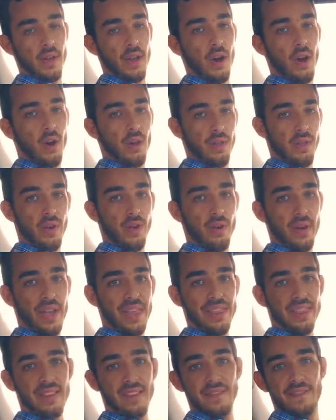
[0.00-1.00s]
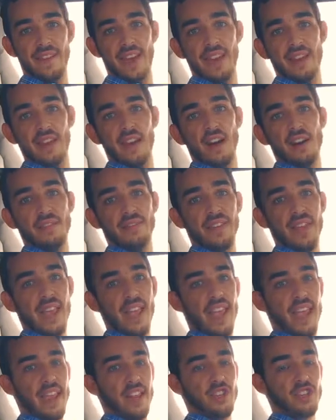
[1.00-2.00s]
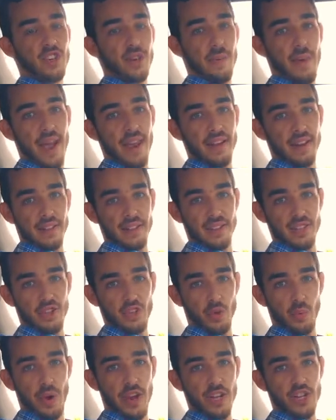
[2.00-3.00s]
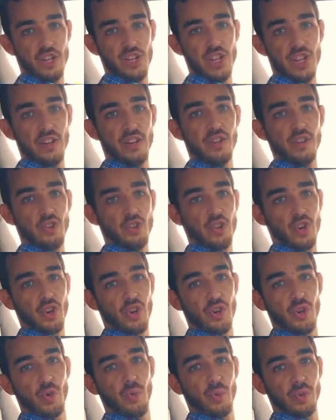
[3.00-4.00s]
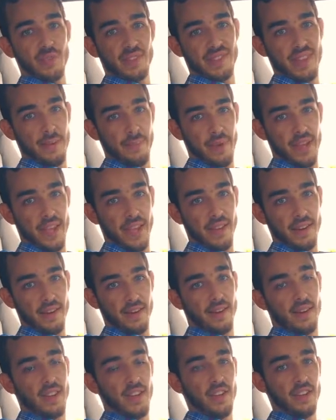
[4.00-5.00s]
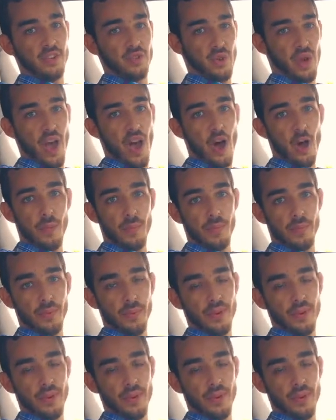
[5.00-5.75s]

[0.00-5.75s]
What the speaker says: Although in the event of a traumatic situation, Turo will step in to help